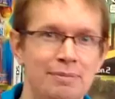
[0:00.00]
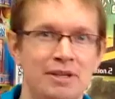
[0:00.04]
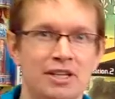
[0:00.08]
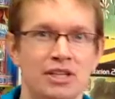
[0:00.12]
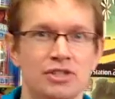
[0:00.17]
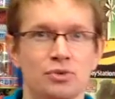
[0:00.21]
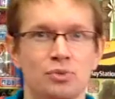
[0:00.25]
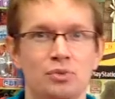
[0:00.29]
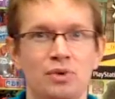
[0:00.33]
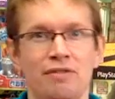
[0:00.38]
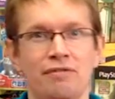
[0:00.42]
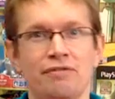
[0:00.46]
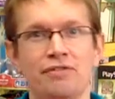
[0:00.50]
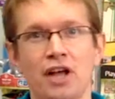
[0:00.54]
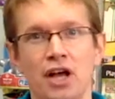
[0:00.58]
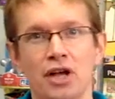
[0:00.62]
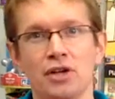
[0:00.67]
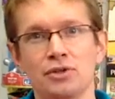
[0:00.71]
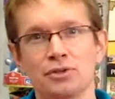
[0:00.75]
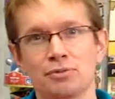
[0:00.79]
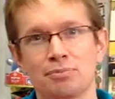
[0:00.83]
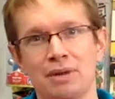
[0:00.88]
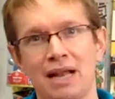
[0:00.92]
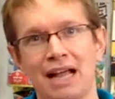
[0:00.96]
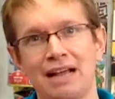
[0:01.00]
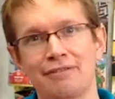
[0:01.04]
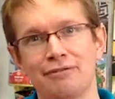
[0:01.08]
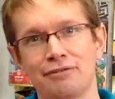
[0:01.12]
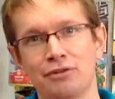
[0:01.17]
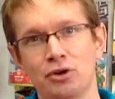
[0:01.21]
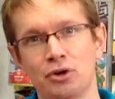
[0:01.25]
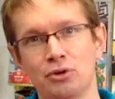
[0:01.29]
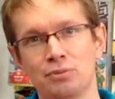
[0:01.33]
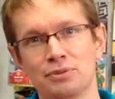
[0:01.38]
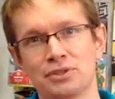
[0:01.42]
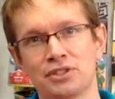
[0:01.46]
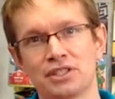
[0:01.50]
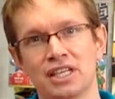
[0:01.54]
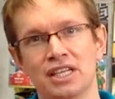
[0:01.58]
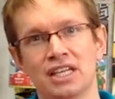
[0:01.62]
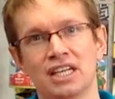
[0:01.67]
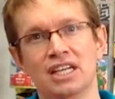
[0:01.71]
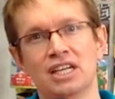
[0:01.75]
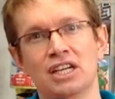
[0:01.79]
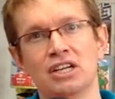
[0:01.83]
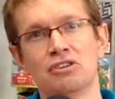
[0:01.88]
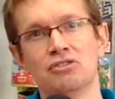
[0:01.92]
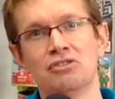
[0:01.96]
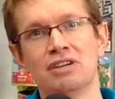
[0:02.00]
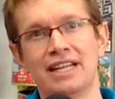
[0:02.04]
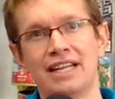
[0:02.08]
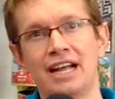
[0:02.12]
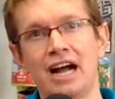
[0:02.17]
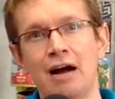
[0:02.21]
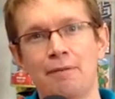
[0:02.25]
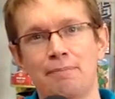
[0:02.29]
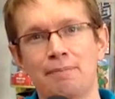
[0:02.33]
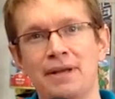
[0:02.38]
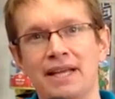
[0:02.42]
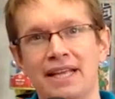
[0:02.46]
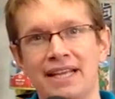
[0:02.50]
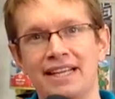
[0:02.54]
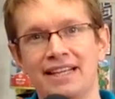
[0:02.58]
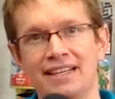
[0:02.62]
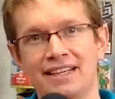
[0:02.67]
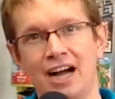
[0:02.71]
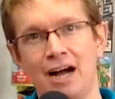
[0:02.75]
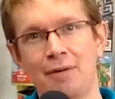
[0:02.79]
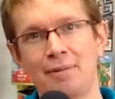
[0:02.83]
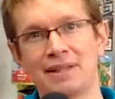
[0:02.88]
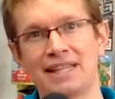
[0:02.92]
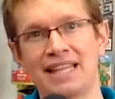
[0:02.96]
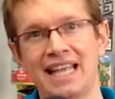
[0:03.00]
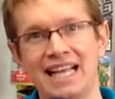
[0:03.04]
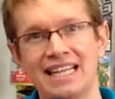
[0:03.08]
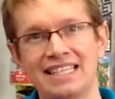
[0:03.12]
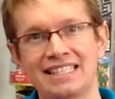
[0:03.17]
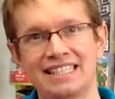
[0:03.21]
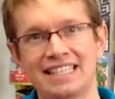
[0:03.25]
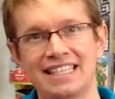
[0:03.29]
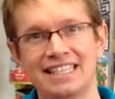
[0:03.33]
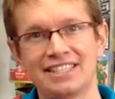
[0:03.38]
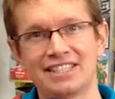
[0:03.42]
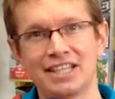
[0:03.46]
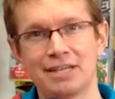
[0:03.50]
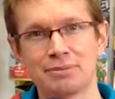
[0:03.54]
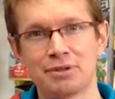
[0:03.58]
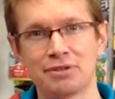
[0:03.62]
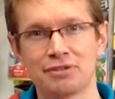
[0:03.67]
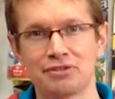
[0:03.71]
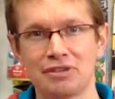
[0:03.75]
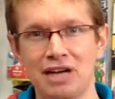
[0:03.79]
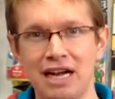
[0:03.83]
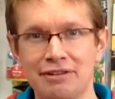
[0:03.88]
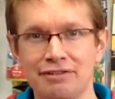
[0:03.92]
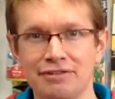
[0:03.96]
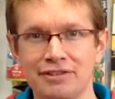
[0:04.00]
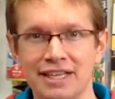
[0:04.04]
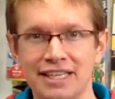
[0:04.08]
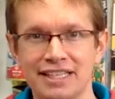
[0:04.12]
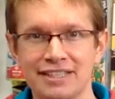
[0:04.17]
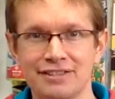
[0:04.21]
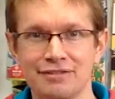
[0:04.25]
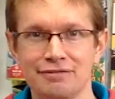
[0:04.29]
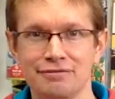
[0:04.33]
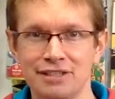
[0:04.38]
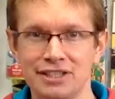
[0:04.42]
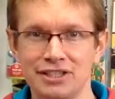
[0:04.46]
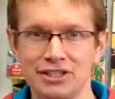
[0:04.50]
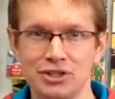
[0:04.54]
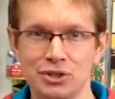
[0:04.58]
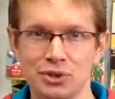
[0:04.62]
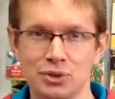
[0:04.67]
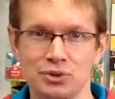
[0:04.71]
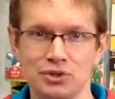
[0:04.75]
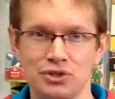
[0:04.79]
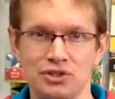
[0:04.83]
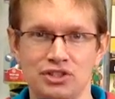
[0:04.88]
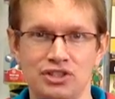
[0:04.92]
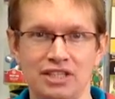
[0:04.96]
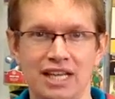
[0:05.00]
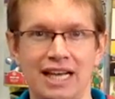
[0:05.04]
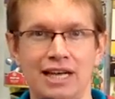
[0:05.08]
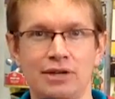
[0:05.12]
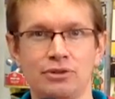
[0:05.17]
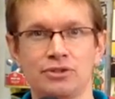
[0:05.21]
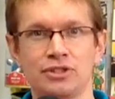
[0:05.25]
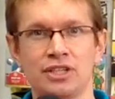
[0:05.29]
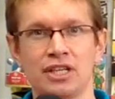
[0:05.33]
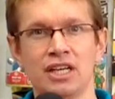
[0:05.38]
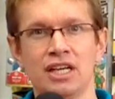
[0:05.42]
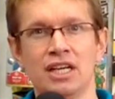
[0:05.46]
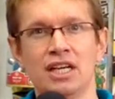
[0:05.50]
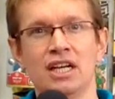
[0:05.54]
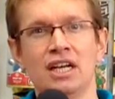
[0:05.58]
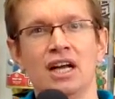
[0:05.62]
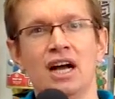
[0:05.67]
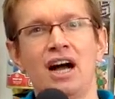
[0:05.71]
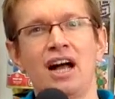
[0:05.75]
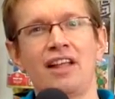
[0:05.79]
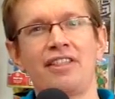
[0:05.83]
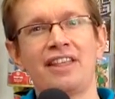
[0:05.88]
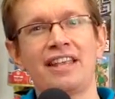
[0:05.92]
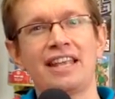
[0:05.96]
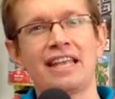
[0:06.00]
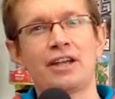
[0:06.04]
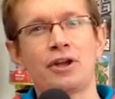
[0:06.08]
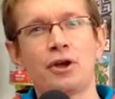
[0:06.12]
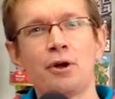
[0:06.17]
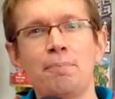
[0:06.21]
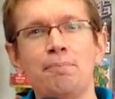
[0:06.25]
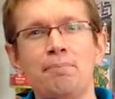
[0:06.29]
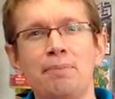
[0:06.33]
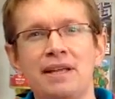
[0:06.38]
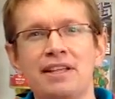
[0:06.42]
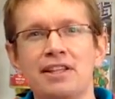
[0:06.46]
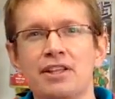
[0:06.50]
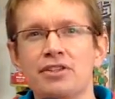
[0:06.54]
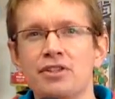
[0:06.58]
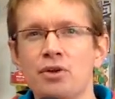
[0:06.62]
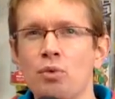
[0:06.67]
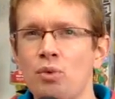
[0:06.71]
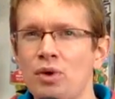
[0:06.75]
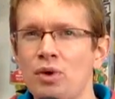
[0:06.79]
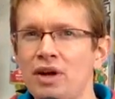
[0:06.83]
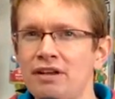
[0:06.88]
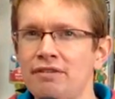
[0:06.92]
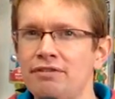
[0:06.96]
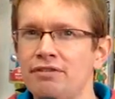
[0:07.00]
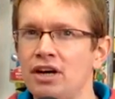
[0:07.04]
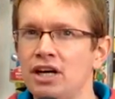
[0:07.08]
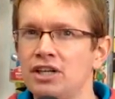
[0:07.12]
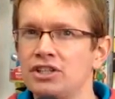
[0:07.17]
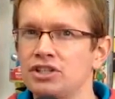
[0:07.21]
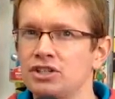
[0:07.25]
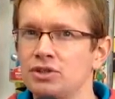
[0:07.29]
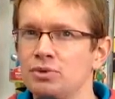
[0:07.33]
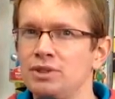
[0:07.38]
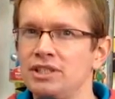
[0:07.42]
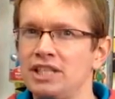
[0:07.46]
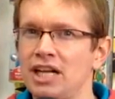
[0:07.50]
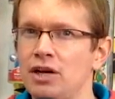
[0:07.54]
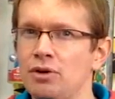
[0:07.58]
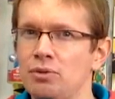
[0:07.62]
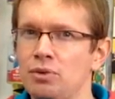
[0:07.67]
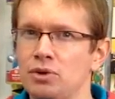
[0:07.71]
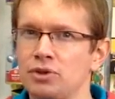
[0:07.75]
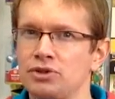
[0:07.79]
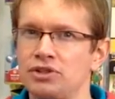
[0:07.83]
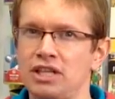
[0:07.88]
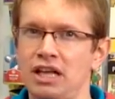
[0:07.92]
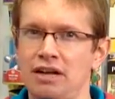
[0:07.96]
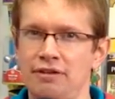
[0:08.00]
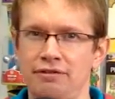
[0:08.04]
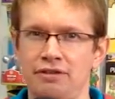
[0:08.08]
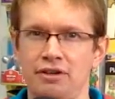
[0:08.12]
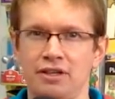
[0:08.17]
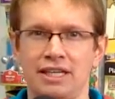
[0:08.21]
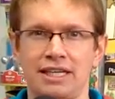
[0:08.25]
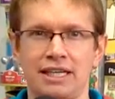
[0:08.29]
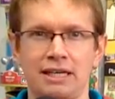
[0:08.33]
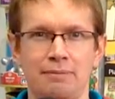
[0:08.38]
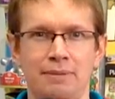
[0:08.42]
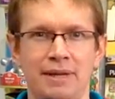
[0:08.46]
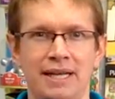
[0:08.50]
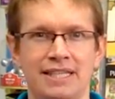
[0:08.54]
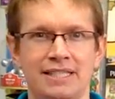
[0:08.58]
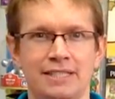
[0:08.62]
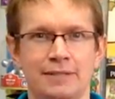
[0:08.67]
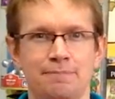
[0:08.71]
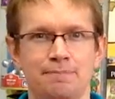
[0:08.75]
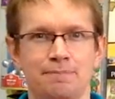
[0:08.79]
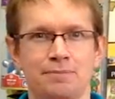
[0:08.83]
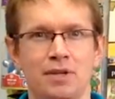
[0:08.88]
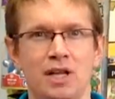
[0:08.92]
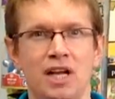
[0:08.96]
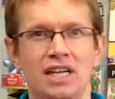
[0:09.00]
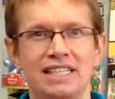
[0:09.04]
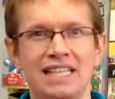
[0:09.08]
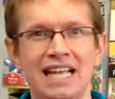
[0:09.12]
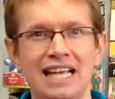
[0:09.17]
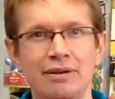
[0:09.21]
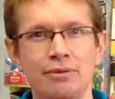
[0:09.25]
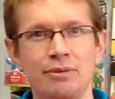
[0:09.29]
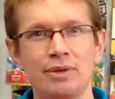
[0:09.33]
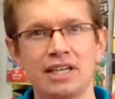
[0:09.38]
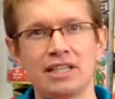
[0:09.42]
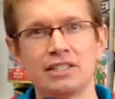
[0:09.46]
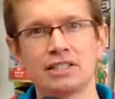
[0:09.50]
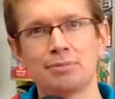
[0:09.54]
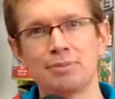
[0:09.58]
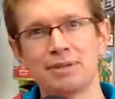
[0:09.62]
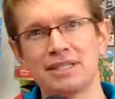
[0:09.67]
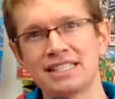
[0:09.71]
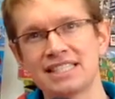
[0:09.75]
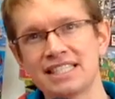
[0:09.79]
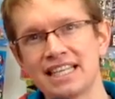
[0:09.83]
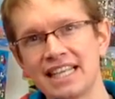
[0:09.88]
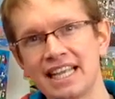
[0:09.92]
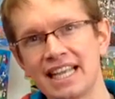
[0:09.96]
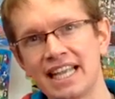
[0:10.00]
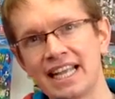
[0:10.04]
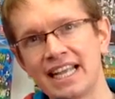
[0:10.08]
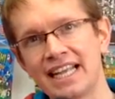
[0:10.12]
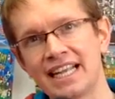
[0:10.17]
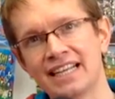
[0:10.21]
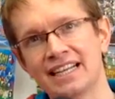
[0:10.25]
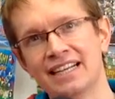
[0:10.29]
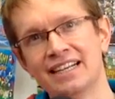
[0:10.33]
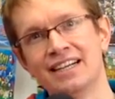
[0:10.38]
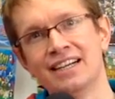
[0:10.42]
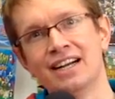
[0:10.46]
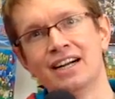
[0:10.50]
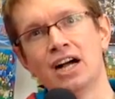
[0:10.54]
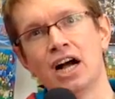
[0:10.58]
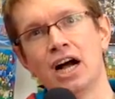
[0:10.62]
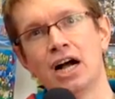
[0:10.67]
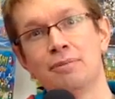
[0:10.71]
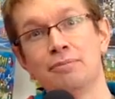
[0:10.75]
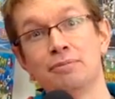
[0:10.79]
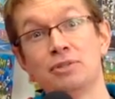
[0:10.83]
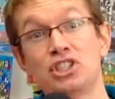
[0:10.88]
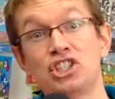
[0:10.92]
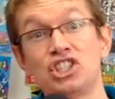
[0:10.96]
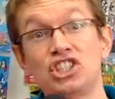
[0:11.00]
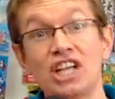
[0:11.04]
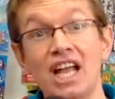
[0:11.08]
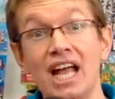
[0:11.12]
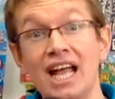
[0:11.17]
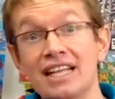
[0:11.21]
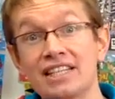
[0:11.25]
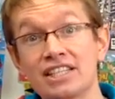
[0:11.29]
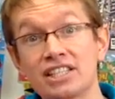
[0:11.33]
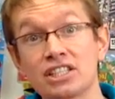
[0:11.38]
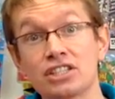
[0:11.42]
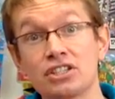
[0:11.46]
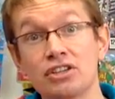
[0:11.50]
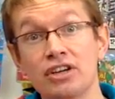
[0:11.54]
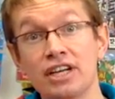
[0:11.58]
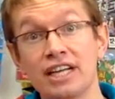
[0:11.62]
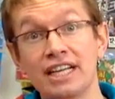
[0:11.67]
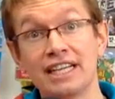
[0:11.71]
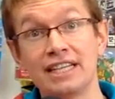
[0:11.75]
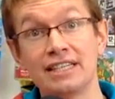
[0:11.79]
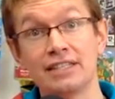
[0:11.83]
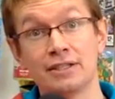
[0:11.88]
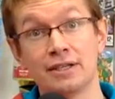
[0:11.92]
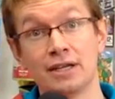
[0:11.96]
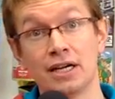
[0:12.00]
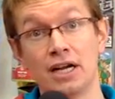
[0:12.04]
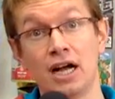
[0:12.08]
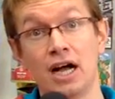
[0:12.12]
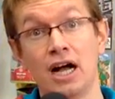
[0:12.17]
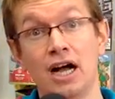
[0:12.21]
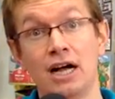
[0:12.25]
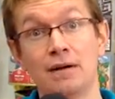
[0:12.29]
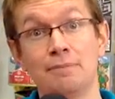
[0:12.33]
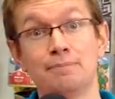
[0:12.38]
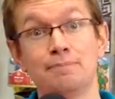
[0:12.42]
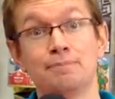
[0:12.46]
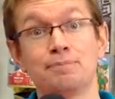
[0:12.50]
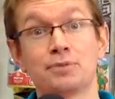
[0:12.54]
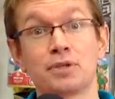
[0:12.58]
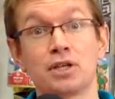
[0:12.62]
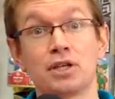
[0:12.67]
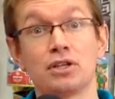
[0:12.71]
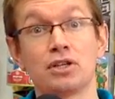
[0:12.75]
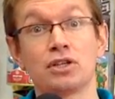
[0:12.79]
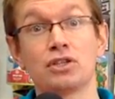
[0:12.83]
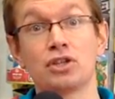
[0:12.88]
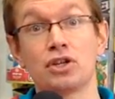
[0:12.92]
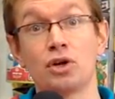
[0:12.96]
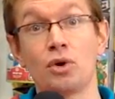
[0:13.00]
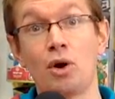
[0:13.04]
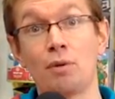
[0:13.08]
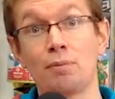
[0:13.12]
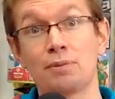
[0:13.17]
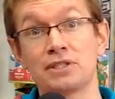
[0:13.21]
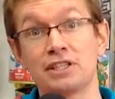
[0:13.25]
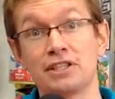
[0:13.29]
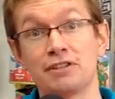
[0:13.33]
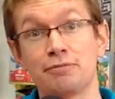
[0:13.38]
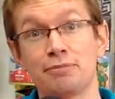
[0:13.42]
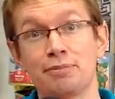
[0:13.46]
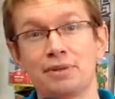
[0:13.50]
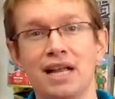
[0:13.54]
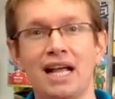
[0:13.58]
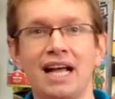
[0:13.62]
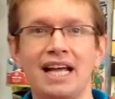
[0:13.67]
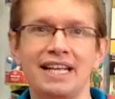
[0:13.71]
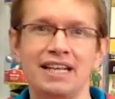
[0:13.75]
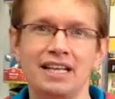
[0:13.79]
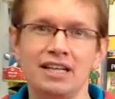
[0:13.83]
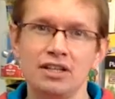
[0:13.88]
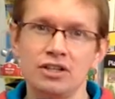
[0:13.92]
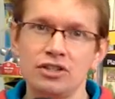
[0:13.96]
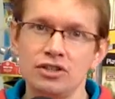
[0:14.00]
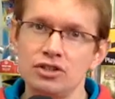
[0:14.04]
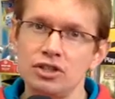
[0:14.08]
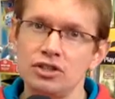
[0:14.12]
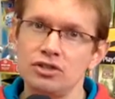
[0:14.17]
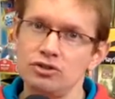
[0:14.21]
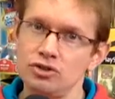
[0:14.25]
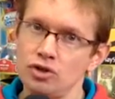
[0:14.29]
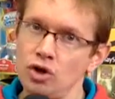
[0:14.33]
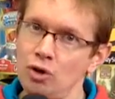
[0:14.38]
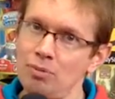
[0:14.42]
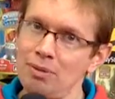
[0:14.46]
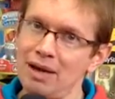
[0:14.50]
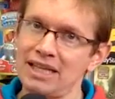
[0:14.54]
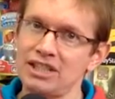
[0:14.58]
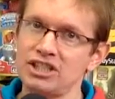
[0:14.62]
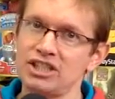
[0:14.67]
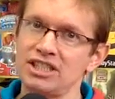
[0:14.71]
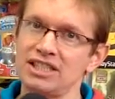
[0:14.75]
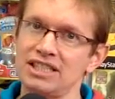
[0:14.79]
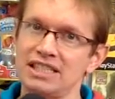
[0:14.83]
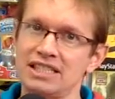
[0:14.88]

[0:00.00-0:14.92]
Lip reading: because with those platforms really upping the ante in terms of graphics and visuals and sound, I think it could be that the Wii version will suffer a little bit. Again, we're going to be seeing shared screen cooperative play, not matching